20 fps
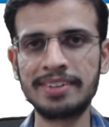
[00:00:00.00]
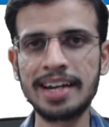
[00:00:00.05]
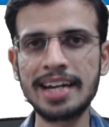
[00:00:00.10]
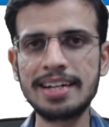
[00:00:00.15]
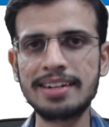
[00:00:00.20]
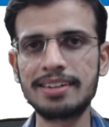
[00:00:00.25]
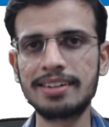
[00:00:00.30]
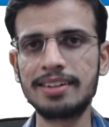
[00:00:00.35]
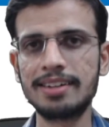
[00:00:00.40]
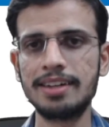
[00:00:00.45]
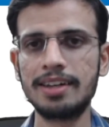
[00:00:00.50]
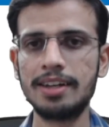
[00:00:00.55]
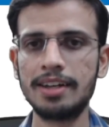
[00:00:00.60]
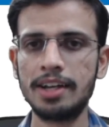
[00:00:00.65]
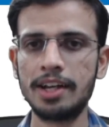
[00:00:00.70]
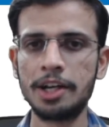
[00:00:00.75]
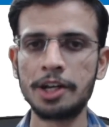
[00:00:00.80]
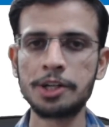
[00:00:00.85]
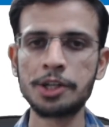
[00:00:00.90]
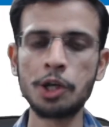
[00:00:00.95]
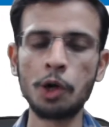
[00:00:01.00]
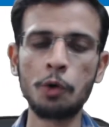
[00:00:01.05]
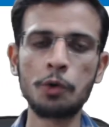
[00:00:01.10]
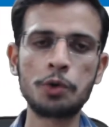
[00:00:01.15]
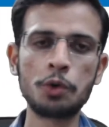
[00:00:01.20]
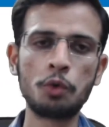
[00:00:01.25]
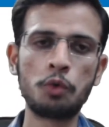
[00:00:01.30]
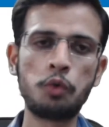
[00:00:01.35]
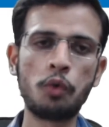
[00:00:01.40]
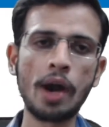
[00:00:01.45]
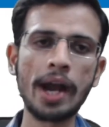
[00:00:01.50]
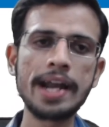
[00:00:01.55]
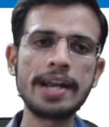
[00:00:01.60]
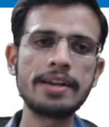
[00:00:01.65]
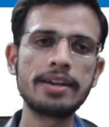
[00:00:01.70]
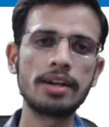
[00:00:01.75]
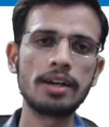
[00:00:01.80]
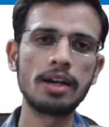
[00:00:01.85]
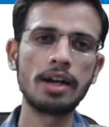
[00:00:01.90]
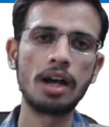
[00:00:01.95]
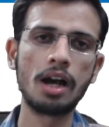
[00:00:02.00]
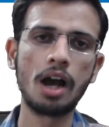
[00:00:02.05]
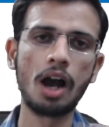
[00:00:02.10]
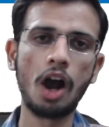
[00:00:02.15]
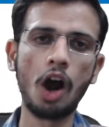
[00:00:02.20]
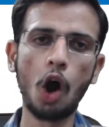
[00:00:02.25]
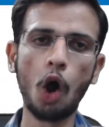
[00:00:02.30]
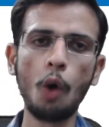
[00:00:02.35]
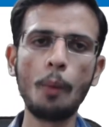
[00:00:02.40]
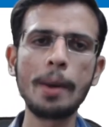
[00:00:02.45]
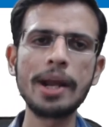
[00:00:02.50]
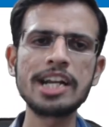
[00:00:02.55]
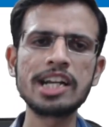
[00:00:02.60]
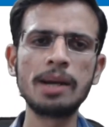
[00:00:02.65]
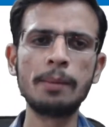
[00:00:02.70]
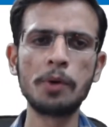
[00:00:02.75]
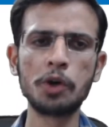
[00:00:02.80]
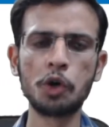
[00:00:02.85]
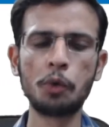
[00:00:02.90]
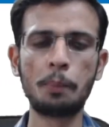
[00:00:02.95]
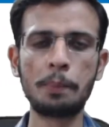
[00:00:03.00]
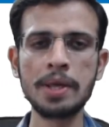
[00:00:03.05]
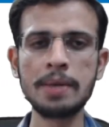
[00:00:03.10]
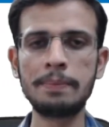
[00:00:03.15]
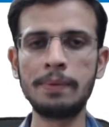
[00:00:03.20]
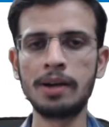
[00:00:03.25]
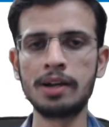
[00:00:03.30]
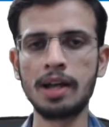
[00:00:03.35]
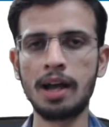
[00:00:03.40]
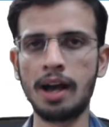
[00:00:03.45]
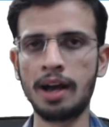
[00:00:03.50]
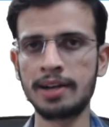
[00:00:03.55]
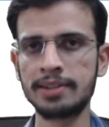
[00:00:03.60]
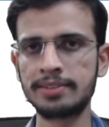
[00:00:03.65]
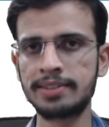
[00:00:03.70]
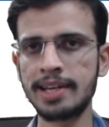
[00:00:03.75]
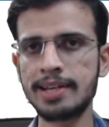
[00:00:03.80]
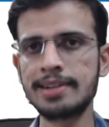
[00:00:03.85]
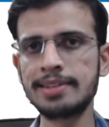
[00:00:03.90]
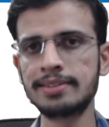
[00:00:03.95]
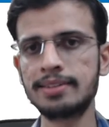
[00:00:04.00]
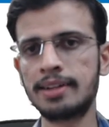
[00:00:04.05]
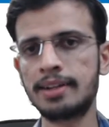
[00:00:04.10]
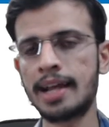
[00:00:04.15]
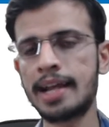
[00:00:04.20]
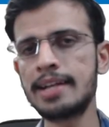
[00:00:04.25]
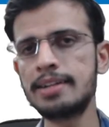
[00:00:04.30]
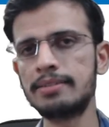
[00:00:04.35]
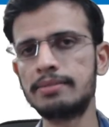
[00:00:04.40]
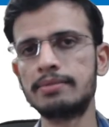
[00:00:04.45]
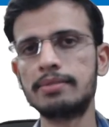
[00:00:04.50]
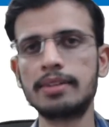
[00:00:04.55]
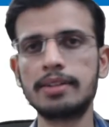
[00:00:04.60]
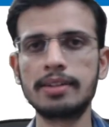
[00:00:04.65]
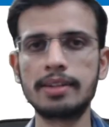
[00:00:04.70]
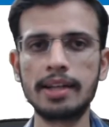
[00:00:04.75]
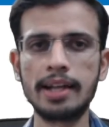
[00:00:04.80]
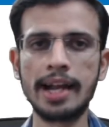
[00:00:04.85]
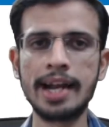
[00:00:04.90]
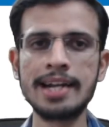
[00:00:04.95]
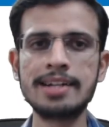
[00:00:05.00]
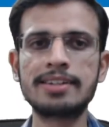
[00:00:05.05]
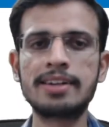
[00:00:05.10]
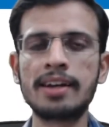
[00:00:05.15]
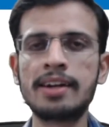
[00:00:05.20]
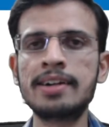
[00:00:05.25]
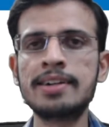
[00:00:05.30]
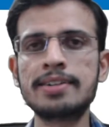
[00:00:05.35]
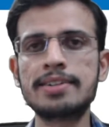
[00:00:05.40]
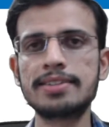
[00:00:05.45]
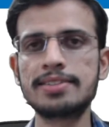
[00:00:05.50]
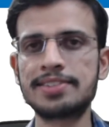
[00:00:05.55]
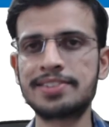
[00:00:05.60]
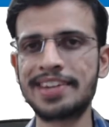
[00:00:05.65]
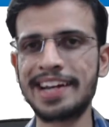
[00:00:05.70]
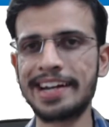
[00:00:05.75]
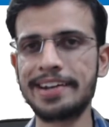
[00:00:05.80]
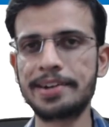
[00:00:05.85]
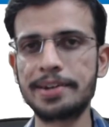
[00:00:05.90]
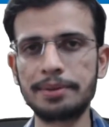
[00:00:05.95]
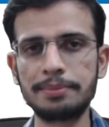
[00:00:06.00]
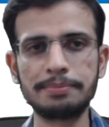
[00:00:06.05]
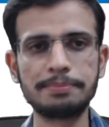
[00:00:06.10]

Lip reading: Right? You have to find how many number of people are there in the line at current state.